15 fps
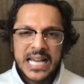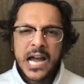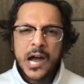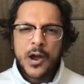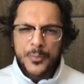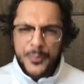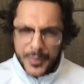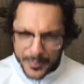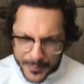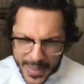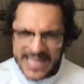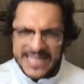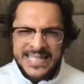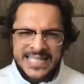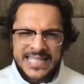our
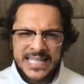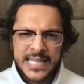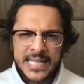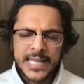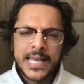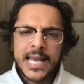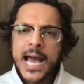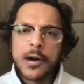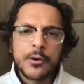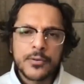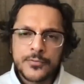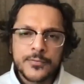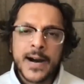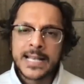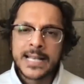propensity, our
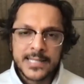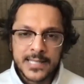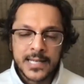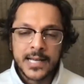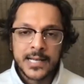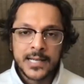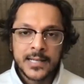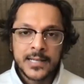vasana.